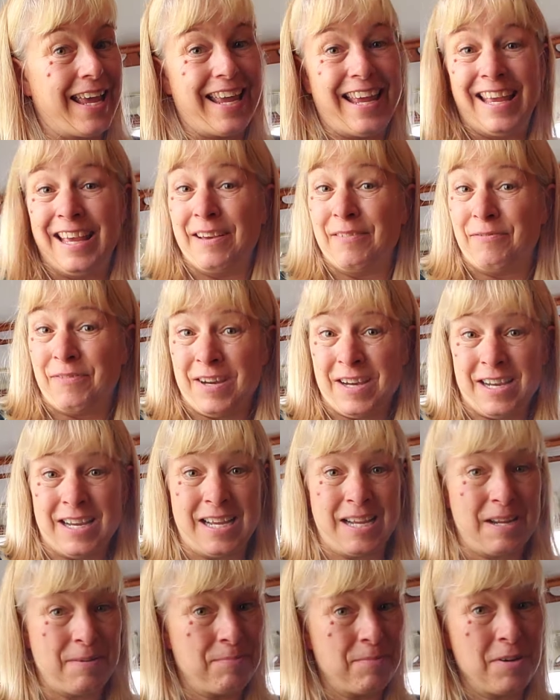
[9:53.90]
If
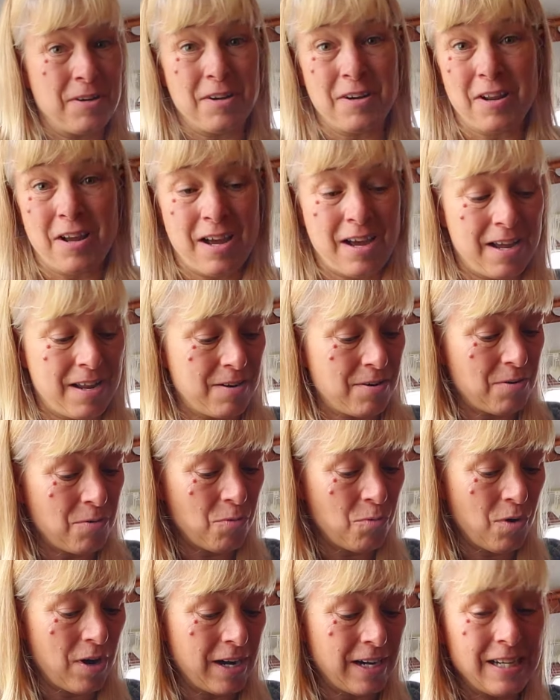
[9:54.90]
I'm not
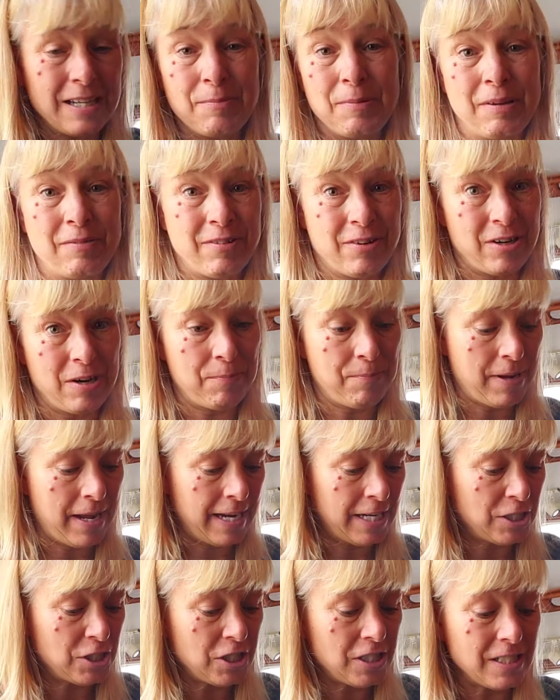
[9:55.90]
wanting to be very
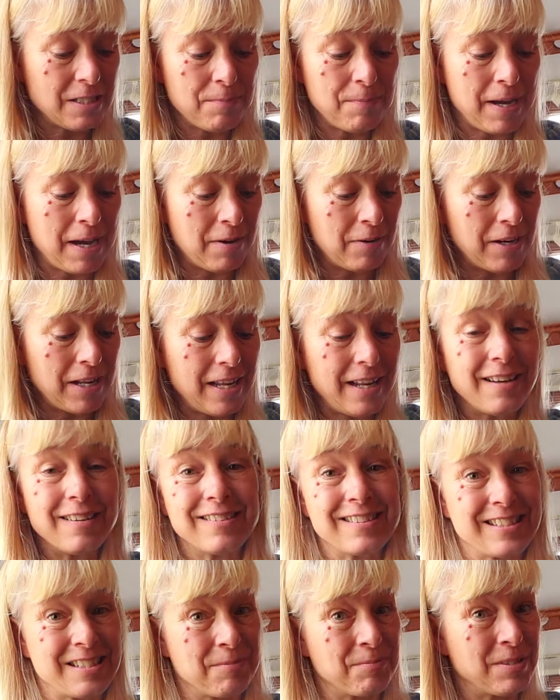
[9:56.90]
patient about it,
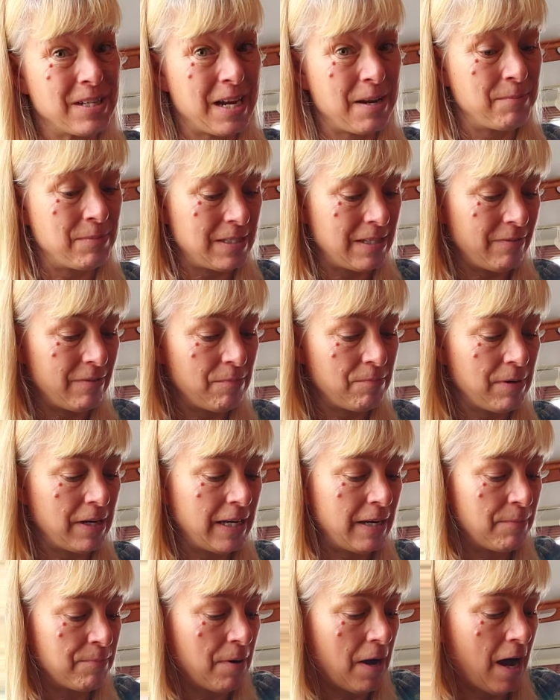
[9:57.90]
sometimes even
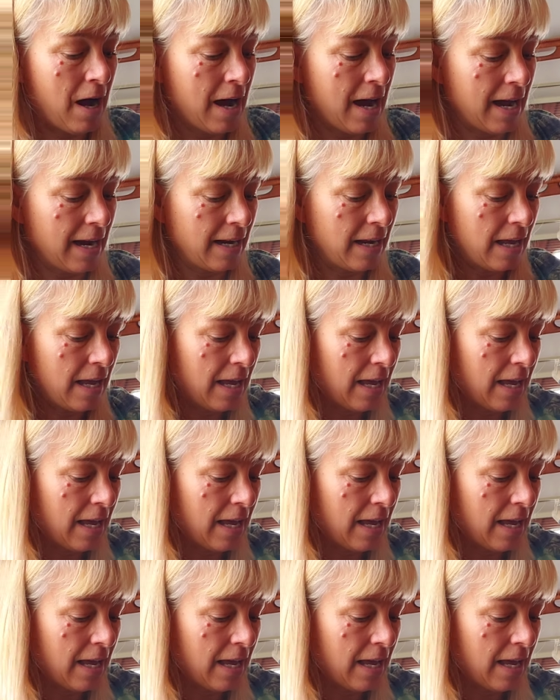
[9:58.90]
medium-high.